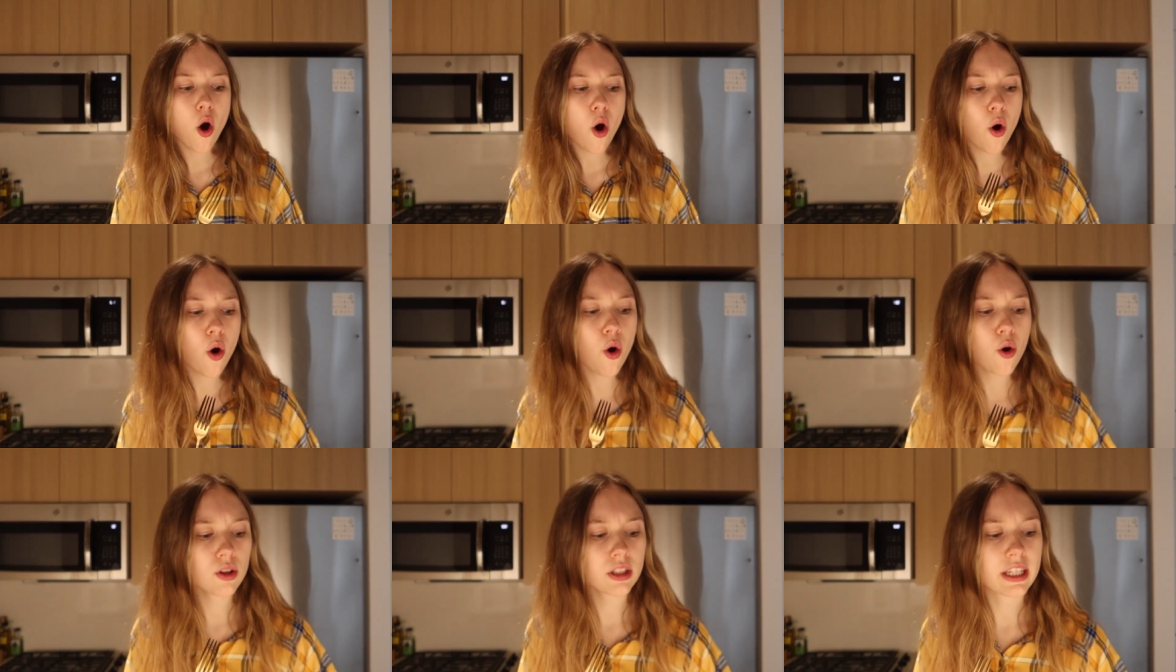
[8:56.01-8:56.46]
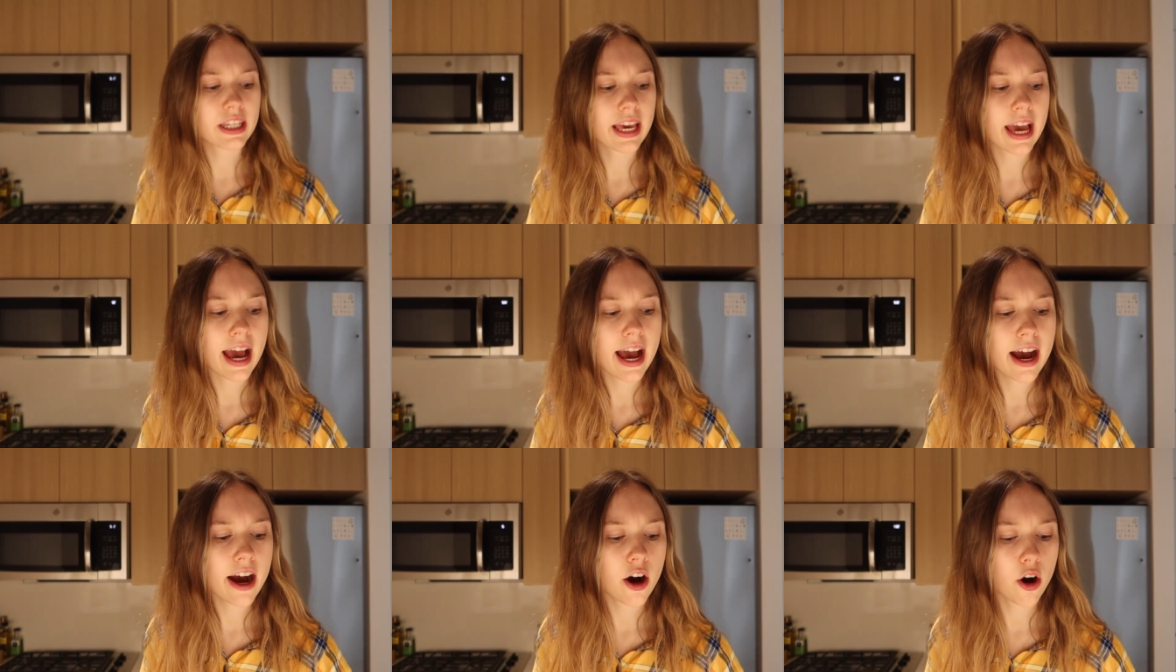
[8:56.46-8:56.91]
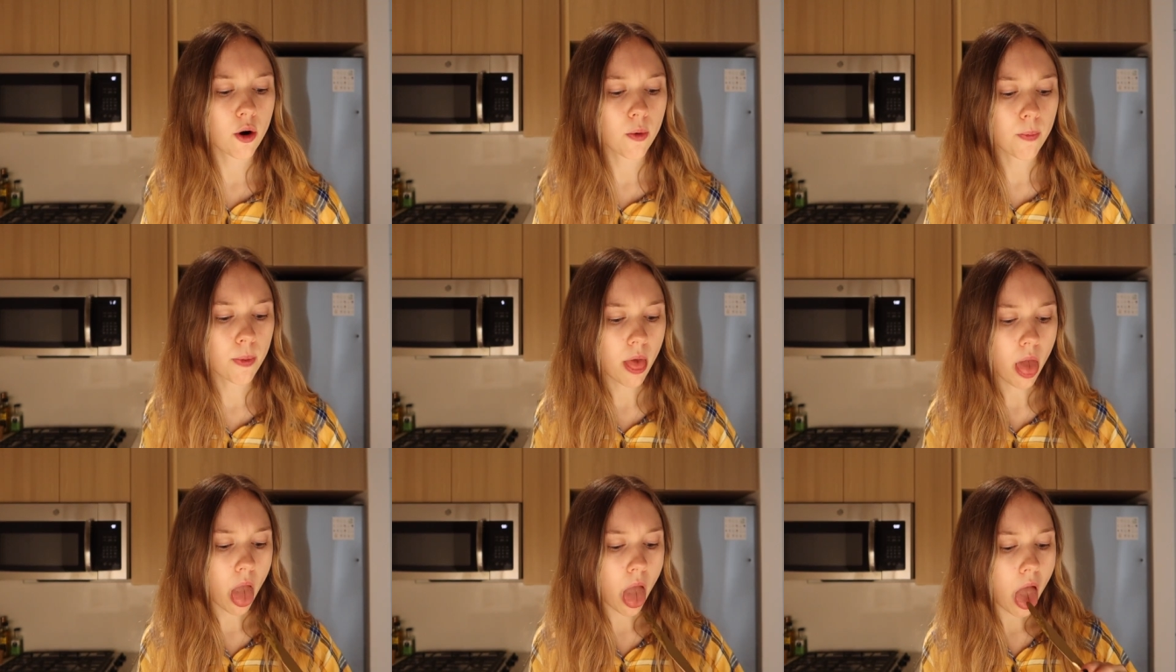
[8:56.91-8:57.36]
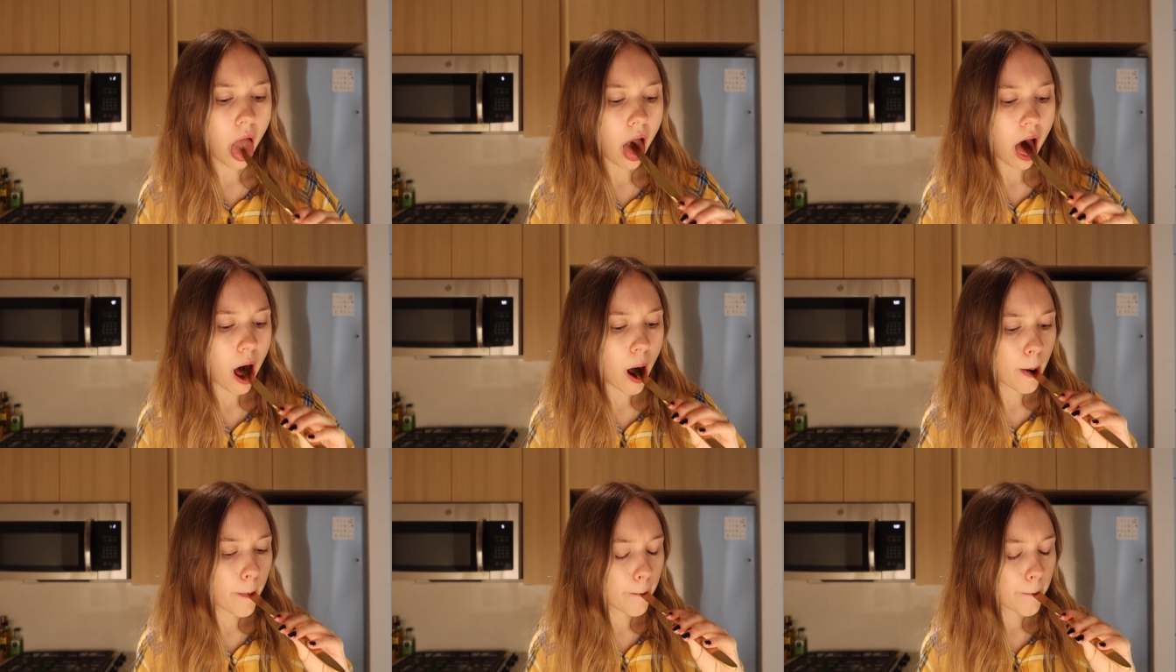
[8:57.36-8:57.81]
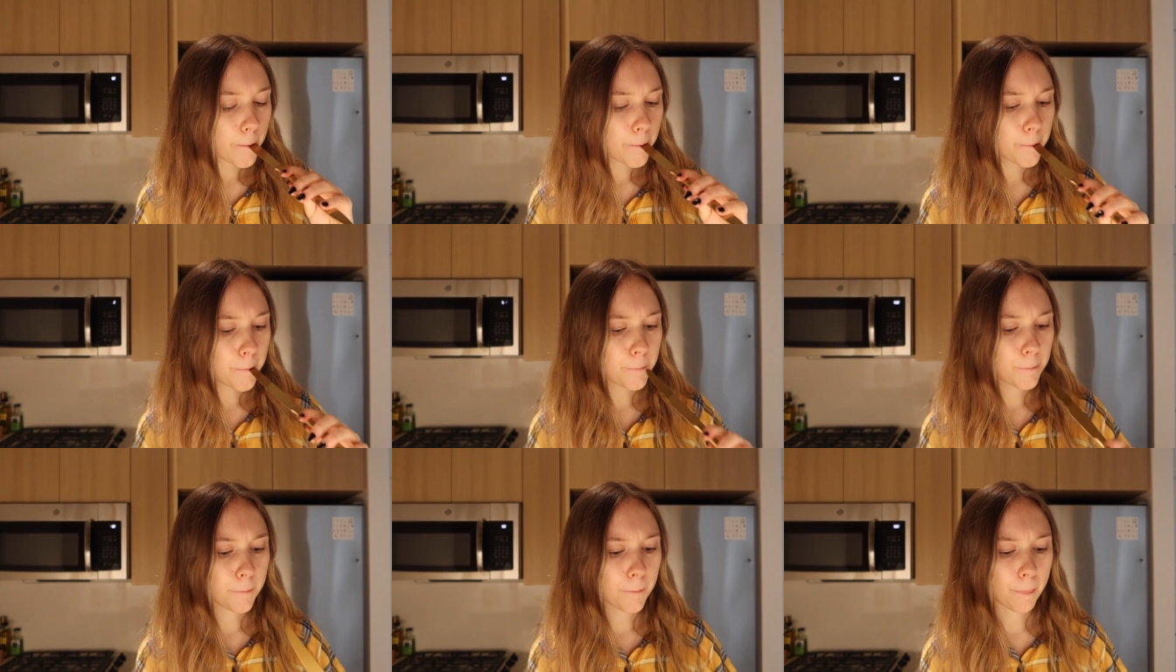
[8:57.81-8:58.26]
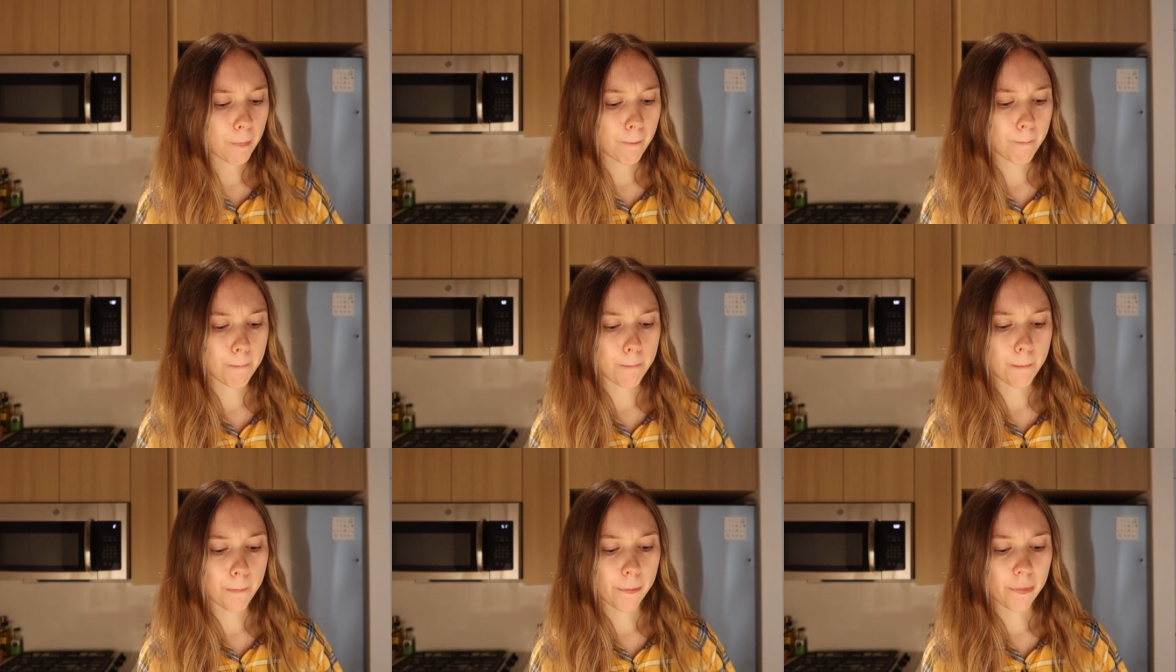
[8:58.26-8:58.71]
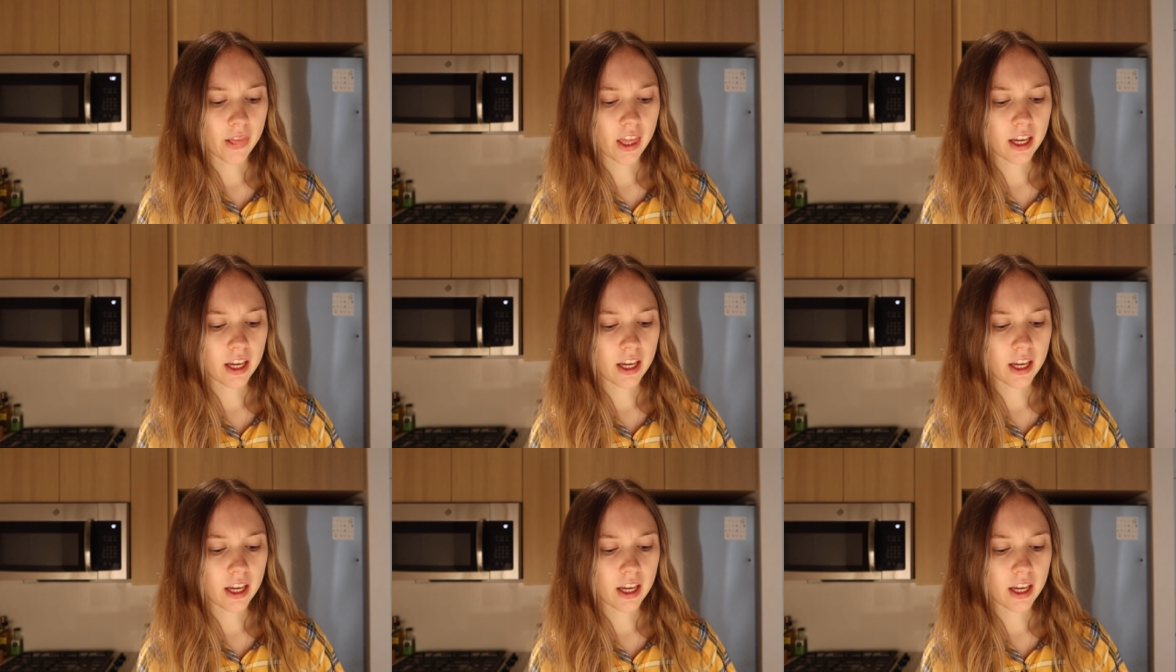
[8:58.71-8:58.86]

Holy cow. Mmm.